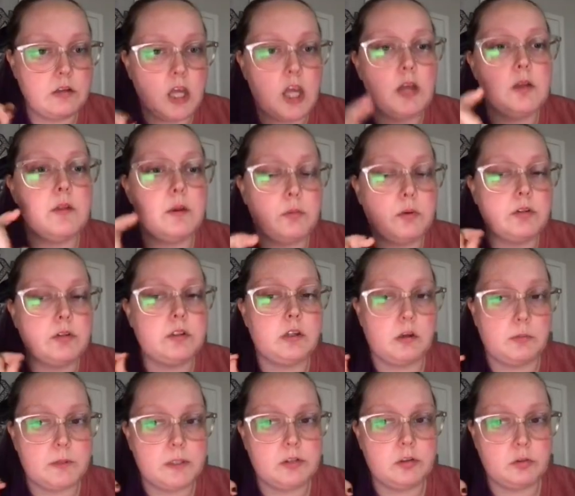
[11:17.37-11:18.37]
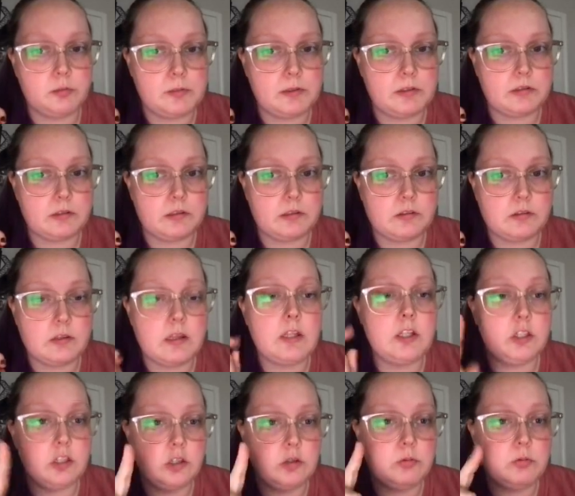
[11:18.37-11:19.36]
and they want to hear about your business
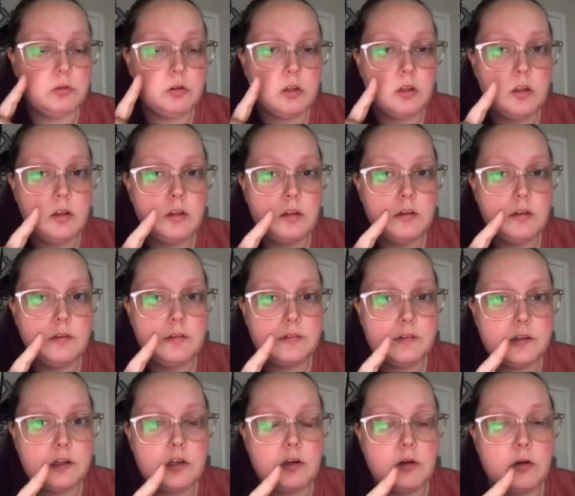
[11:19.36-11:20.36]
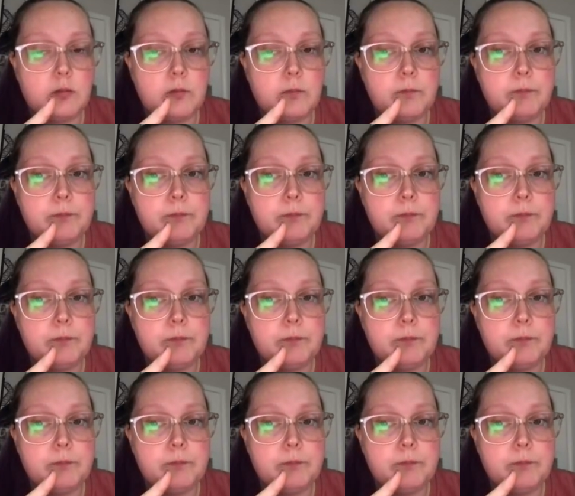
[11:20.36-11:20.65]
and you. So,